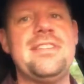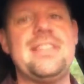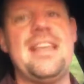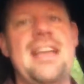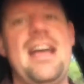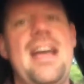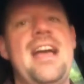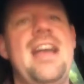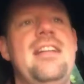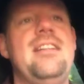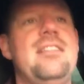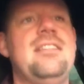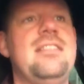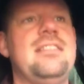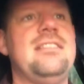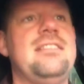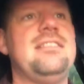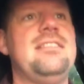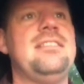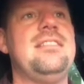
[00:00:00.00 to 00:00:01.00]
that
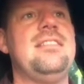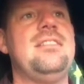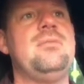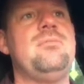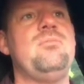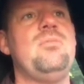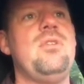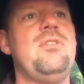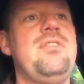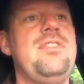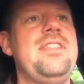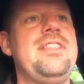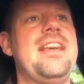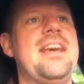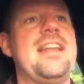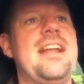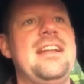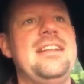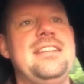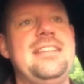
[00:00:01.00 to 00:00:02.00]
movie
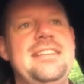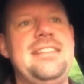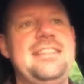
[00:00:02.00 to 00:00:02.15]
that I